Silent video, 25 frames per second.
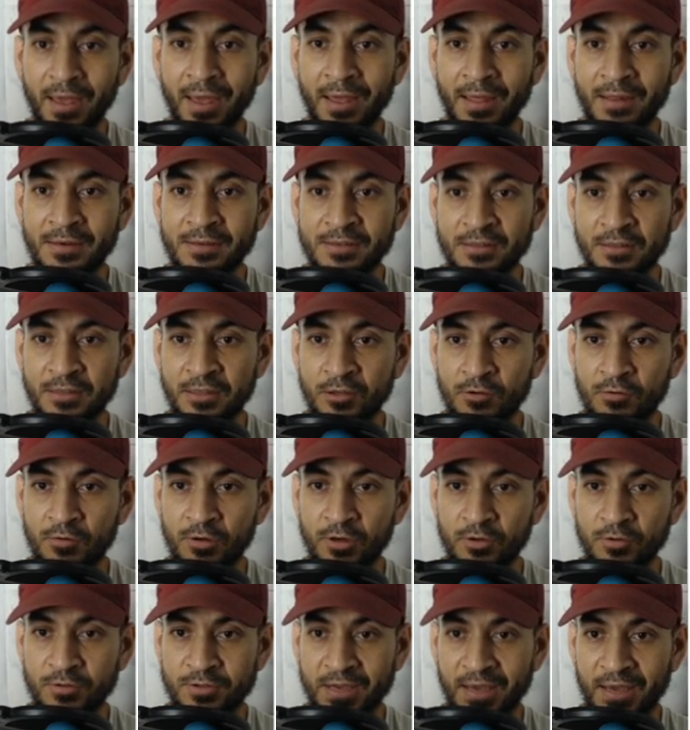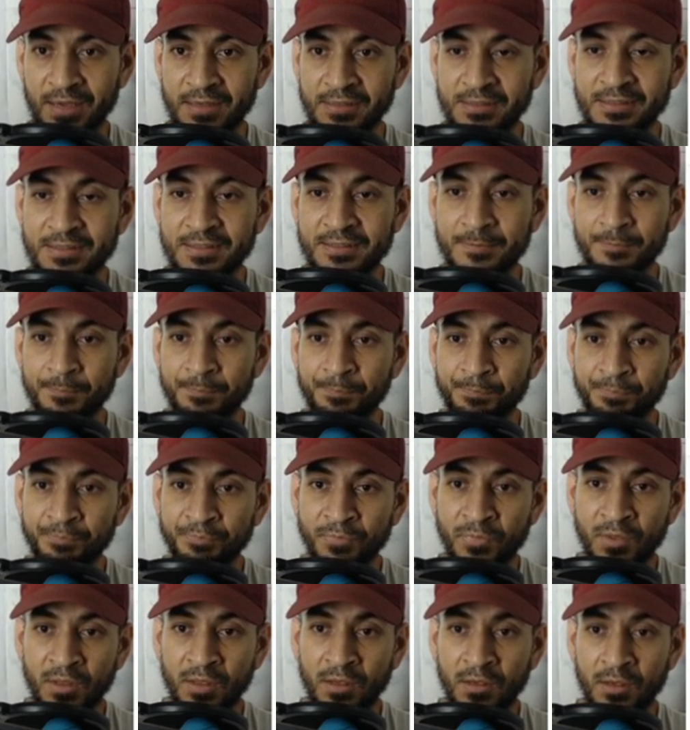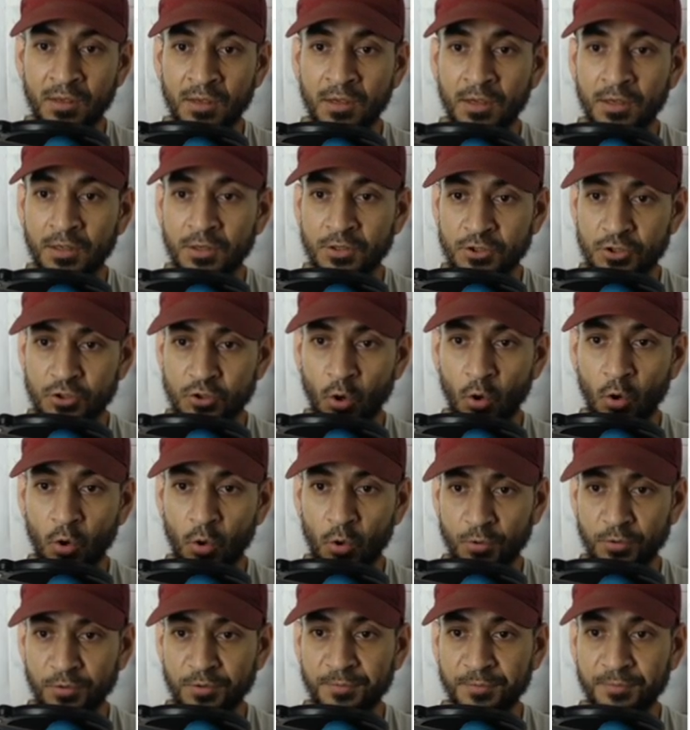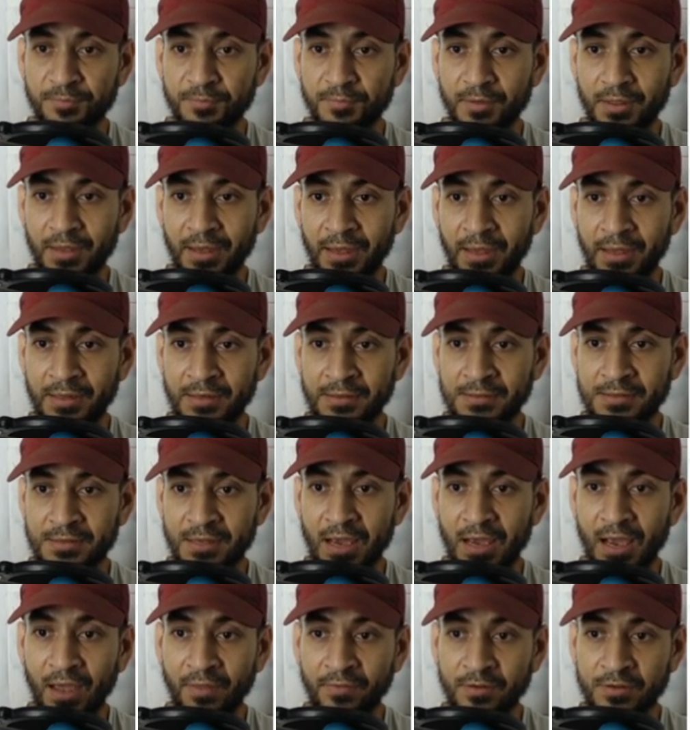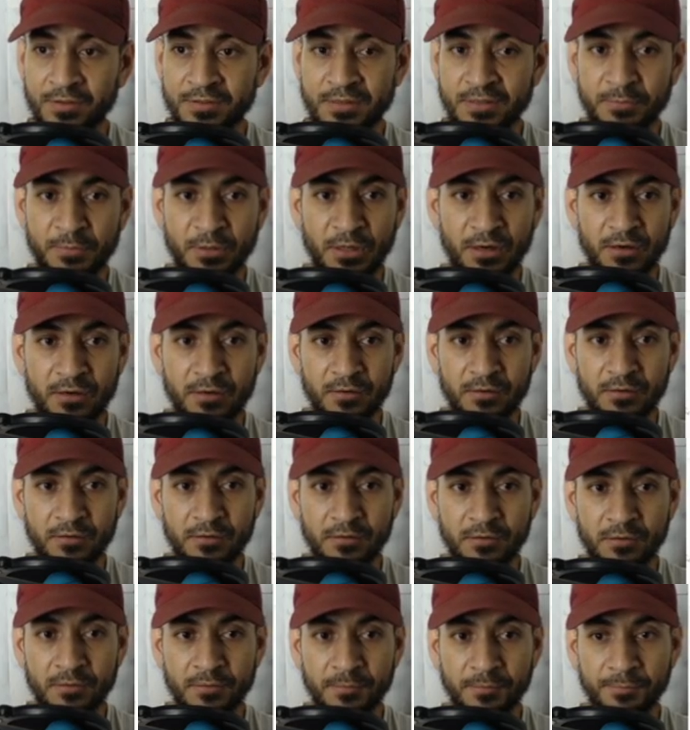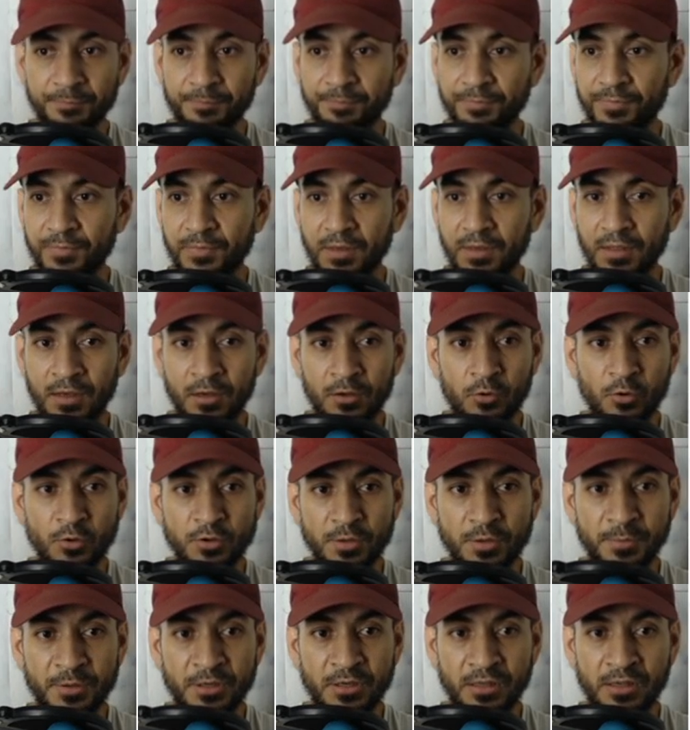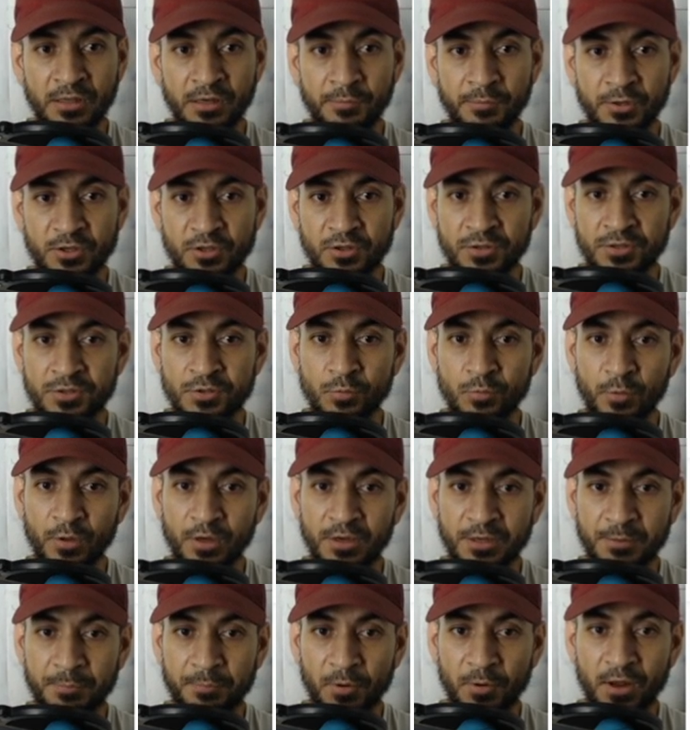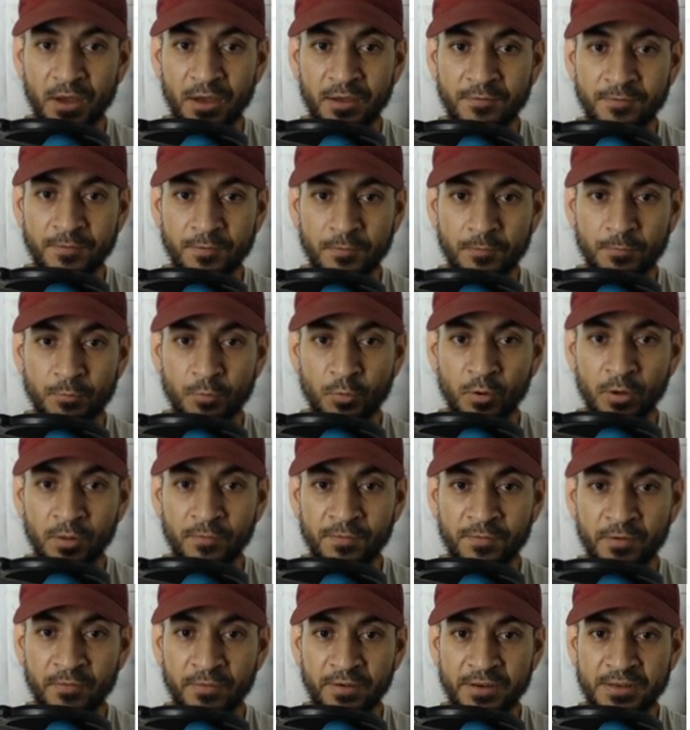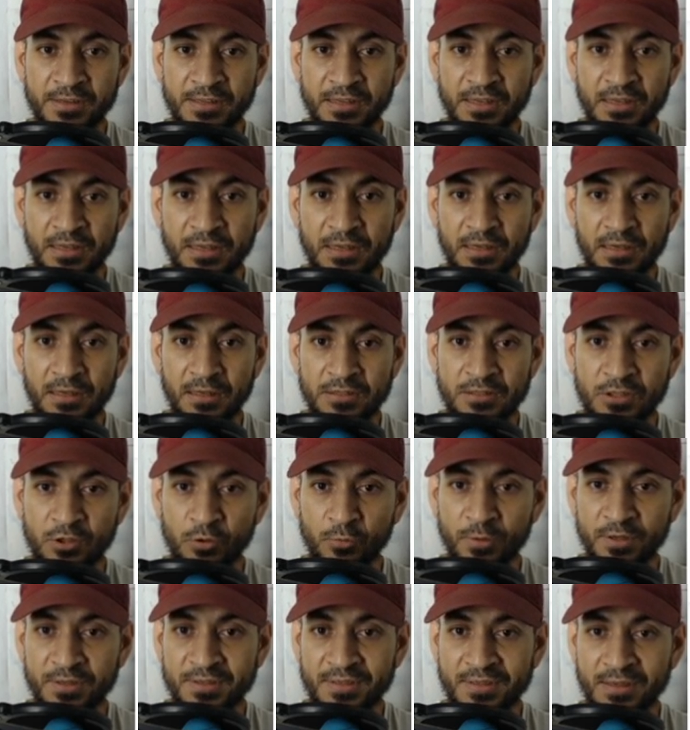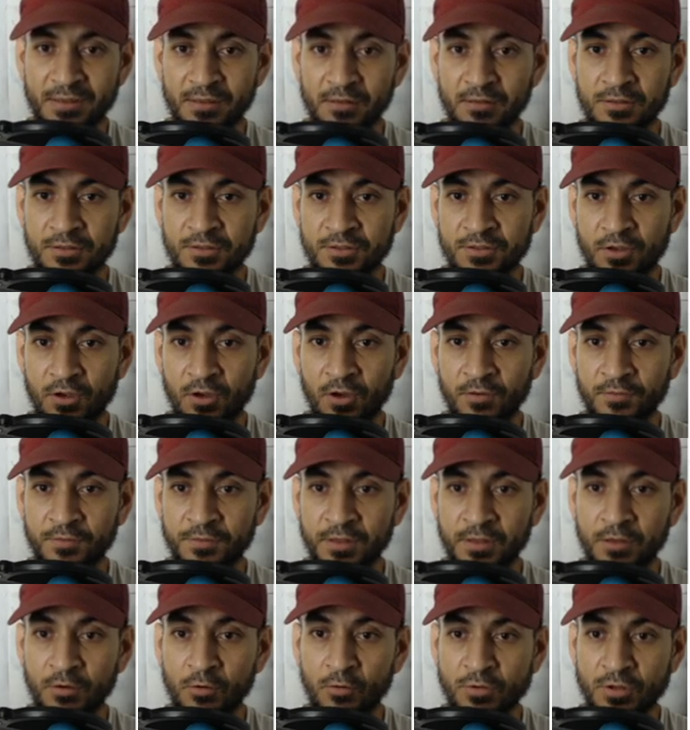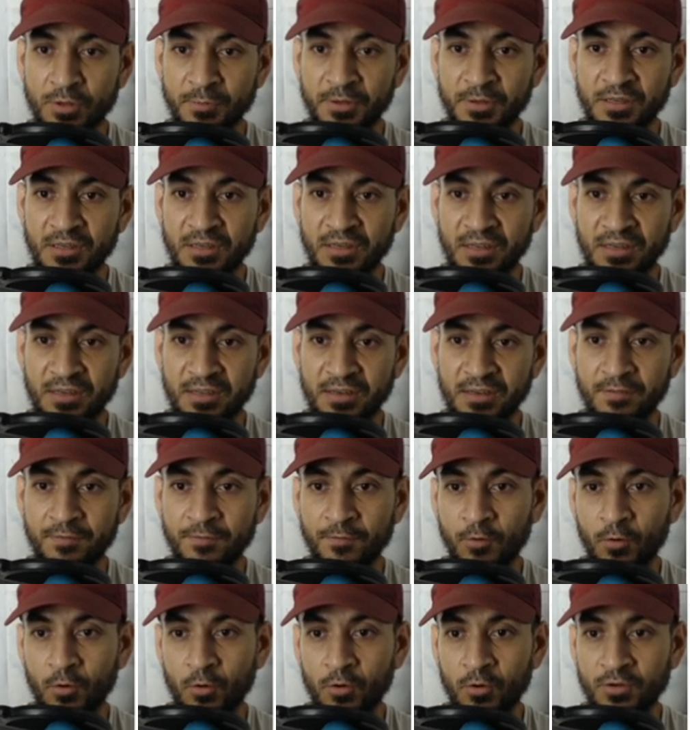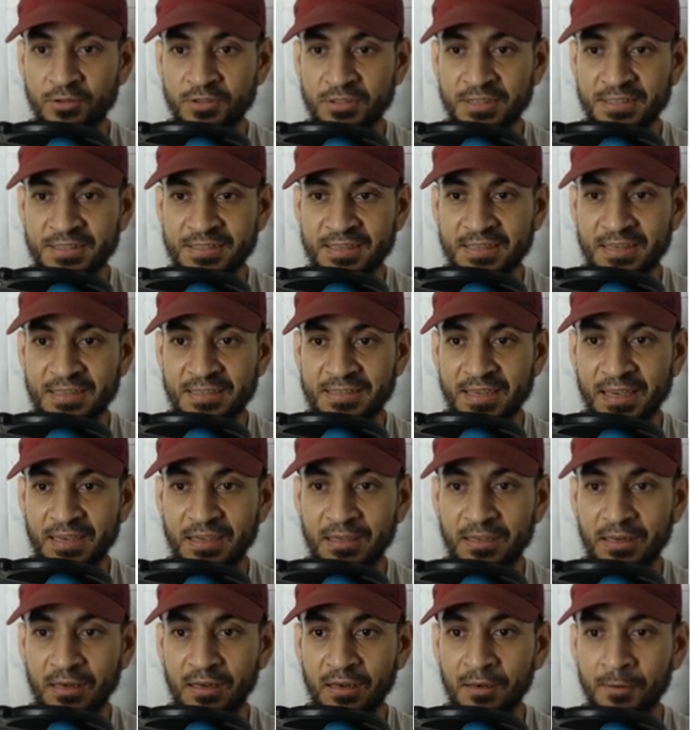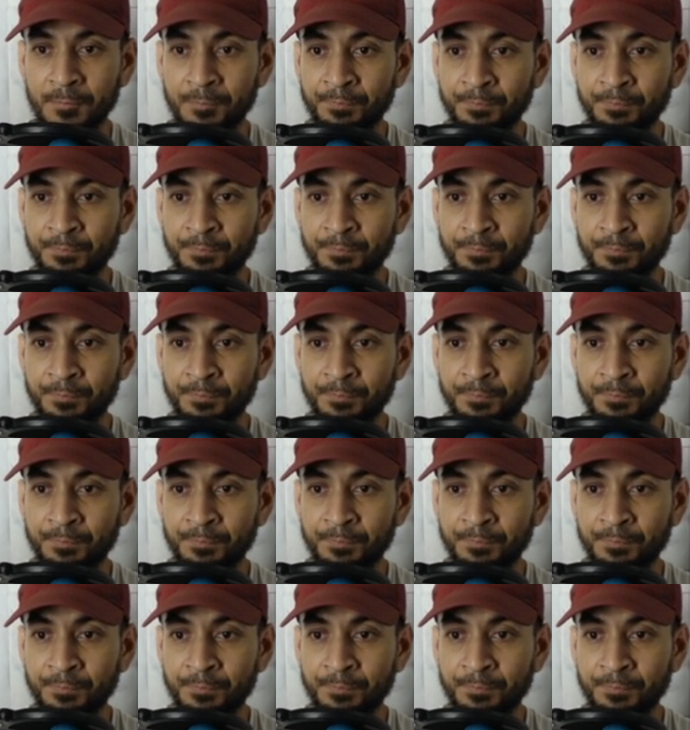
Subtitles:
and nucleotides. DAWN and other similar glutamine inhibitors will deprive proliferating tumor cells of the glutamine needed for TCA cycle